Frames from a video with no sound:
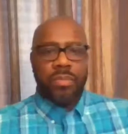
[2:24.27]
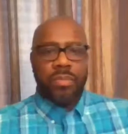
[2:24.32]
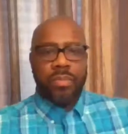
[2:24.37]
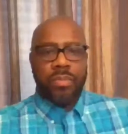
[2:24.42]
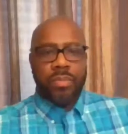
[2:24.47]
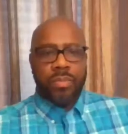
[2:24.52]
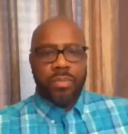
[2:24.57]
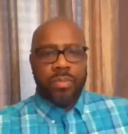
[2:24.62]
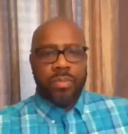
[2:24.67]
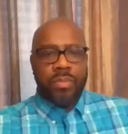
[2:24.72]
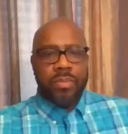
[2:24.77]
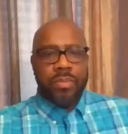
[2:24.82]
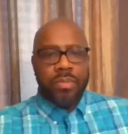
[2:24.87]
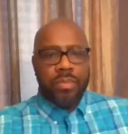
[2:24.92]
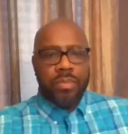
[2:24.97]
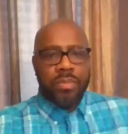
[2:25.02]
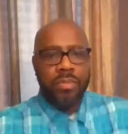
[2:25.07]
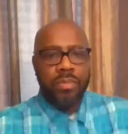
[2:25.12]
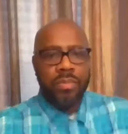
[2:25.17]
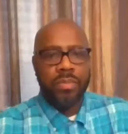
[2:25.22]

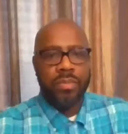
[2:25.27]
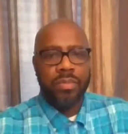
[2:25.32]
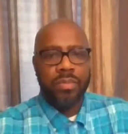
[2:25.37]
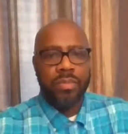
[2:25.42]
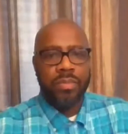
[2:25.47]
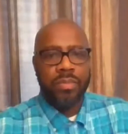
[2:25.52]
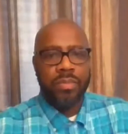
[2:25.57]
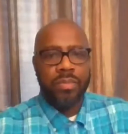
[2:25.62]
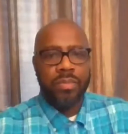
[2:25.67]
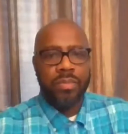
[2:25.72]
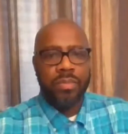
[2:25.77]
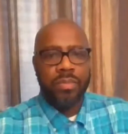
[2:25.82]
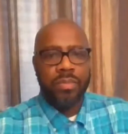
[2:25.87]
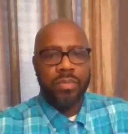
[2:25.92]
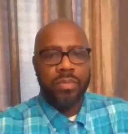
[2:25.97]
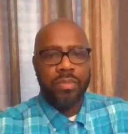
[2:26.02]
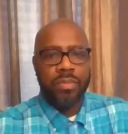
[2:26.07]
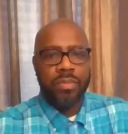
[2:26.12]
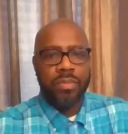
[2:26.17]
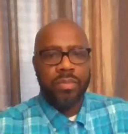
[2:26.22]

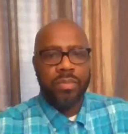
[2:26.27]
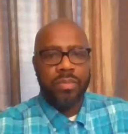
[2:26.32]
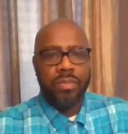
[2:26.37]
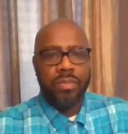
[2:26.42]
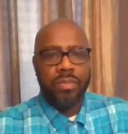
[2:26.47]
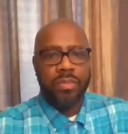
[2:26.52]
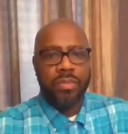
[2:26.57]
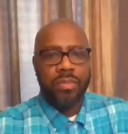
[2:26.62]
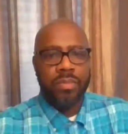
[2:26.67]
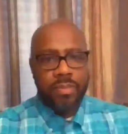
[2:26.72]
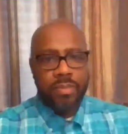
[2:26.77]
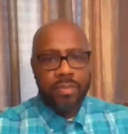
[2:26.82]
[no speech]